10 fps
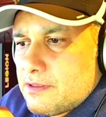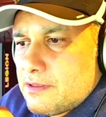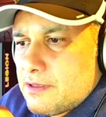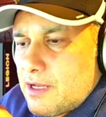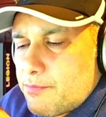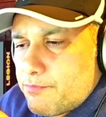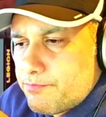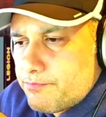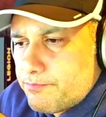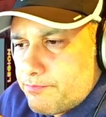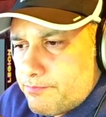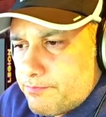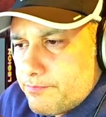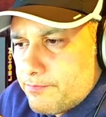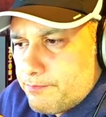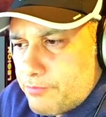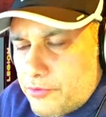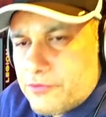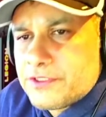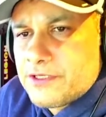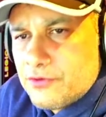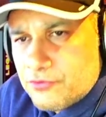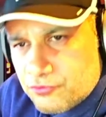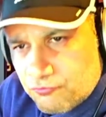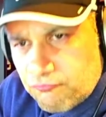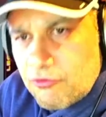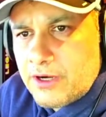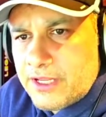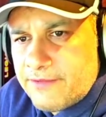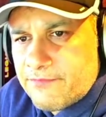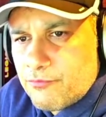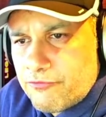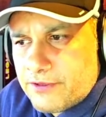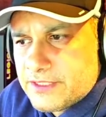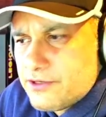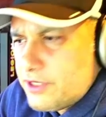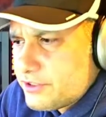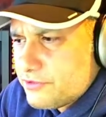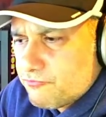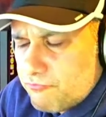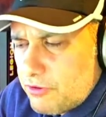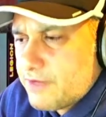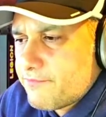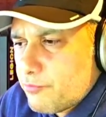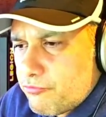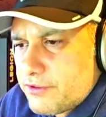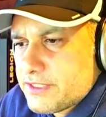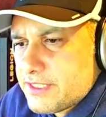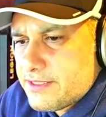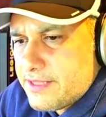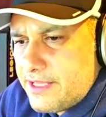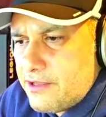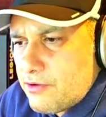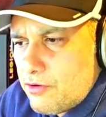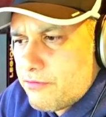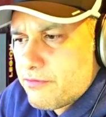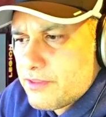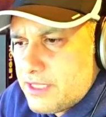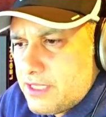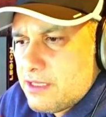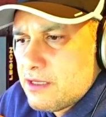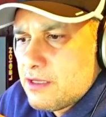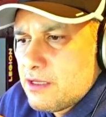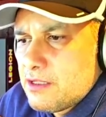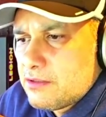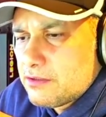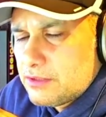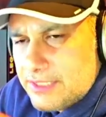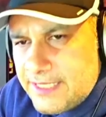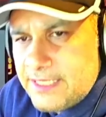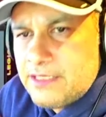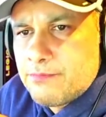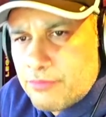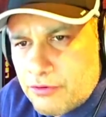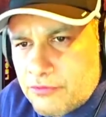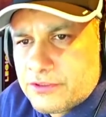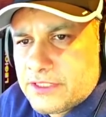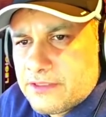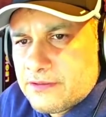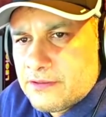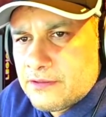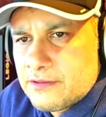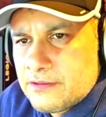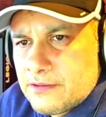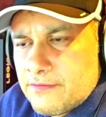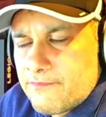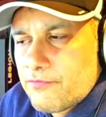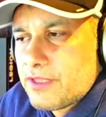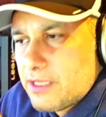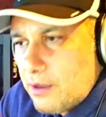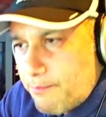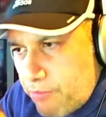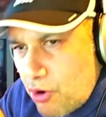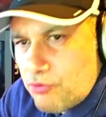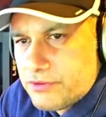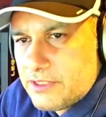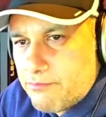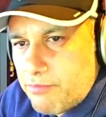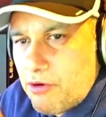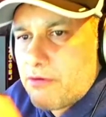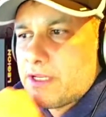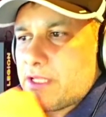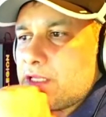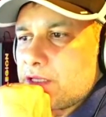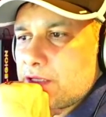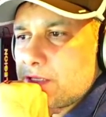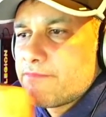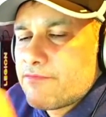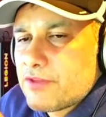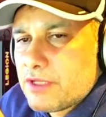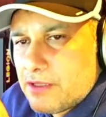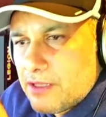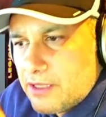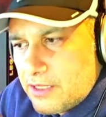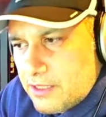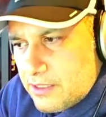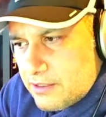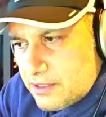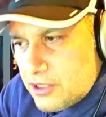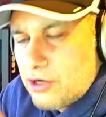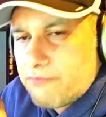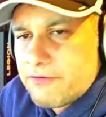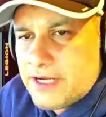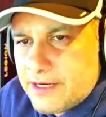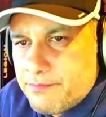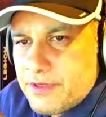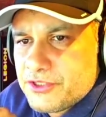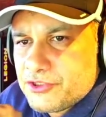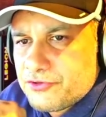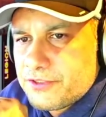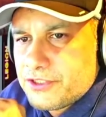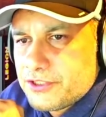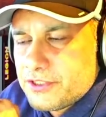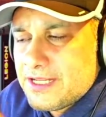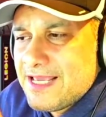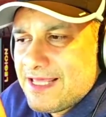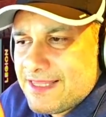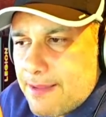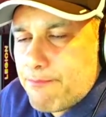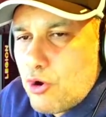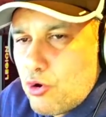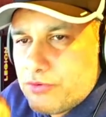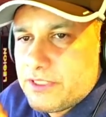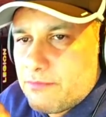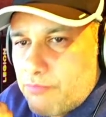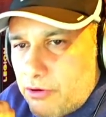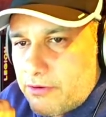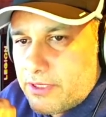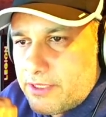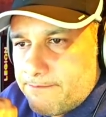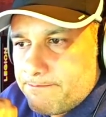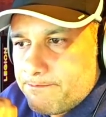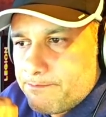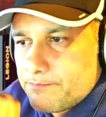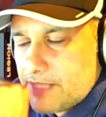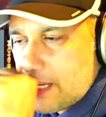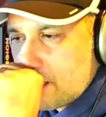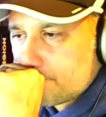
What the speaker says: a person who's running for president, not just running for president, they are the lead person for the opposing party for the current administration, the opposing party. Now,